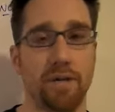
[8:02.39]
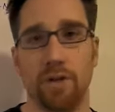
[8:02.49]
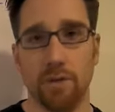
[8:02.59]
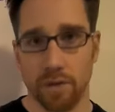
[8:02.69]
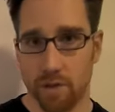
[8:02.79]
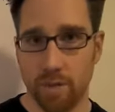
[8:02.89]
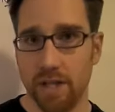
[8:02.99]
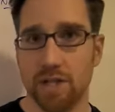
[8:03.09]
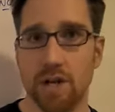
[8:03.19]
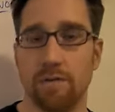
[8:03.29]
If you're using
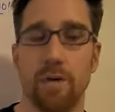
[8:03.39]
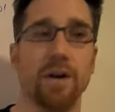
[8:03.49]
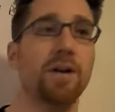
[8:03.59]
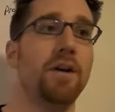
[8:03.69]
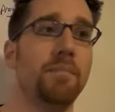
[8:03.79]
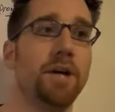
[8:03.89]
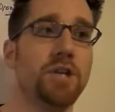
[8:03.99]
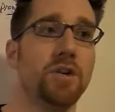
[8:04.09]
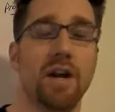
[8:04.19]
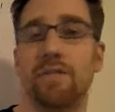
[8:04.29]
spinning software, make
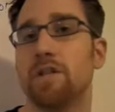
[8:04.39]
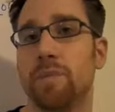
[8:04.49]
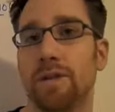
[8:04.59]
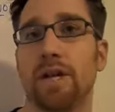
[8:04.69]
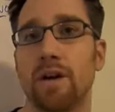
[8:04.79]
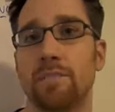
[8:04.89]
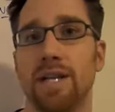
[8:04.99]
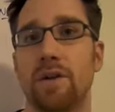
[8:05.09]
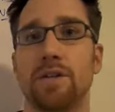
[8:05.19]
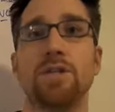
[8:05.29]
sure every spin that comes
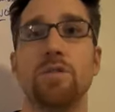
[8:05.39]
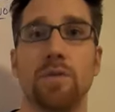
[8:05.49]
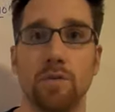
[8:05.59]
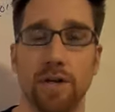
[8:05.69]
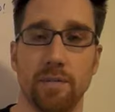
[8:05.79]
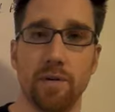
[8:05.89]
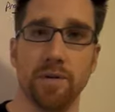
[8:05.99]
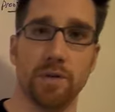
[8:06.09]
out is human readable,